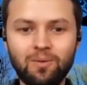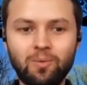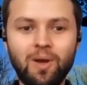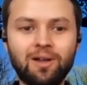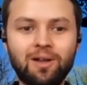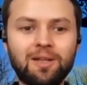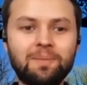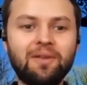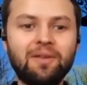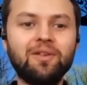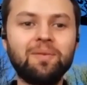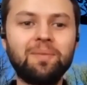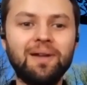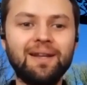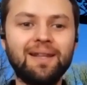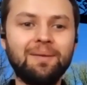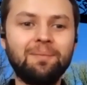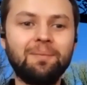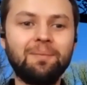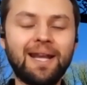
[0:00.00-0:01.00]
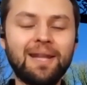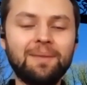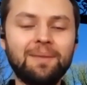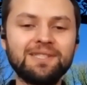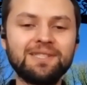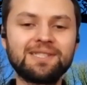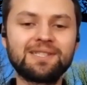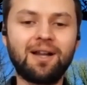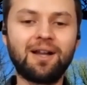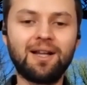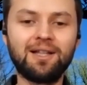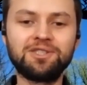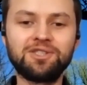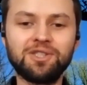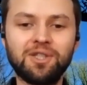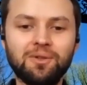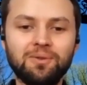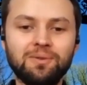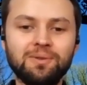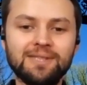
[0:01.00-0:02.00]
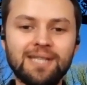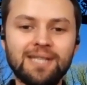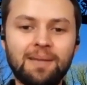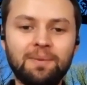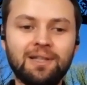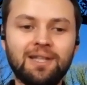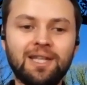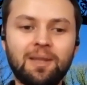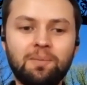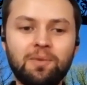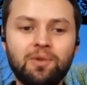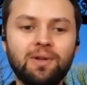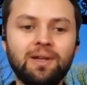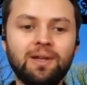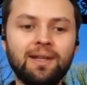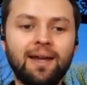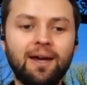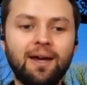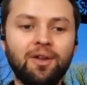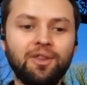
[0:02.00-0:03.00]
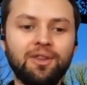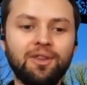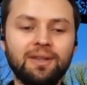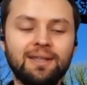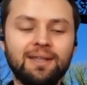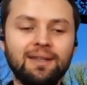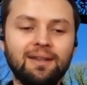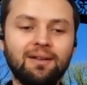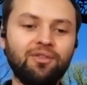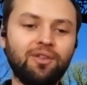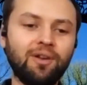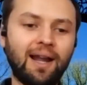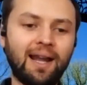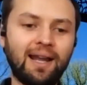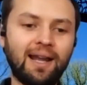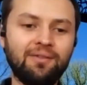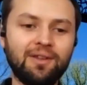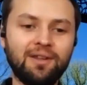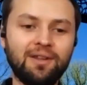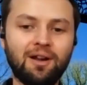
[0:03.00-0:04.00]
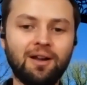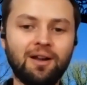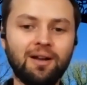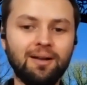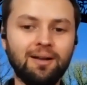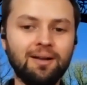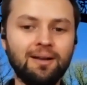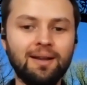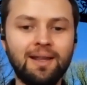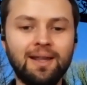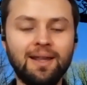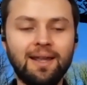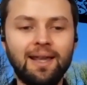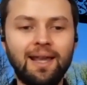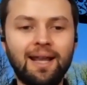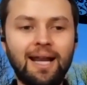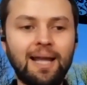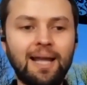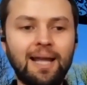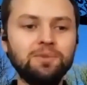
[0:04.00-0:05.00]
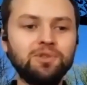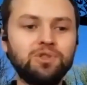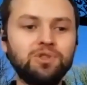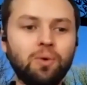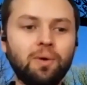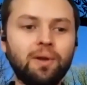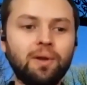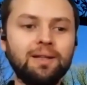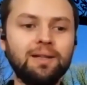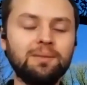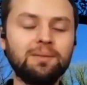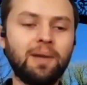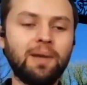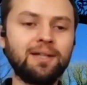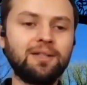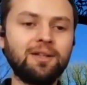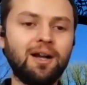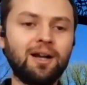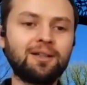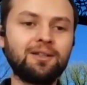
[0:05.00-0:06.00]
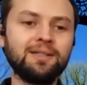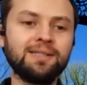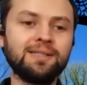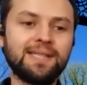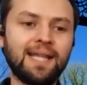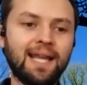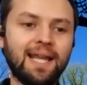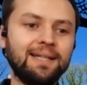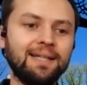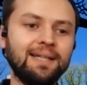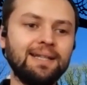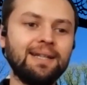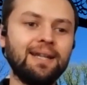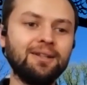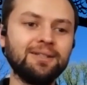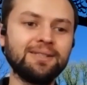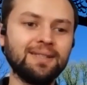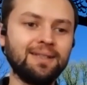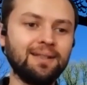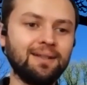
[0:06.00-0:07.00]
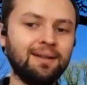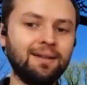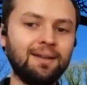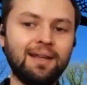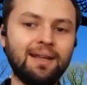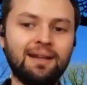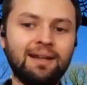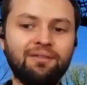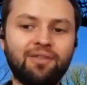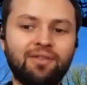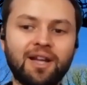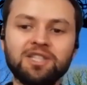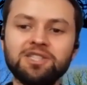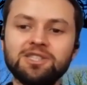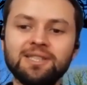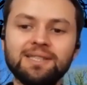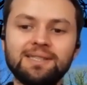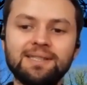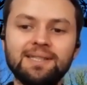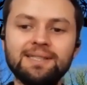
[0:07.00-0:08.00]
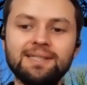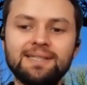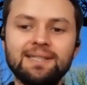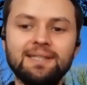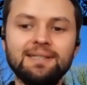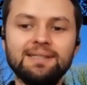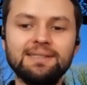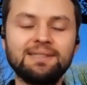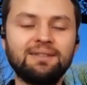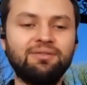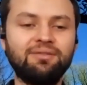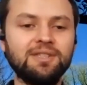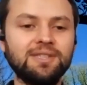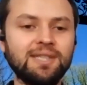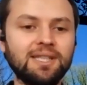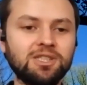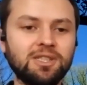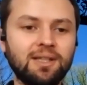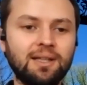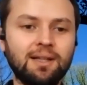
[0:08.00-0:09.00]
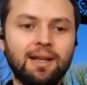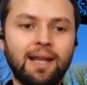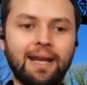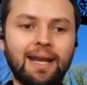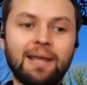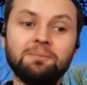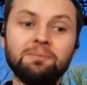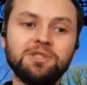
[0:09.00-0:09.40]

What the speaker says: Welcome, everybody. My name is Scott Jones. I'm a community health lead for Ivy Yard, and I'm joined by Dr. Sandy Nelson, an infectious disease physician at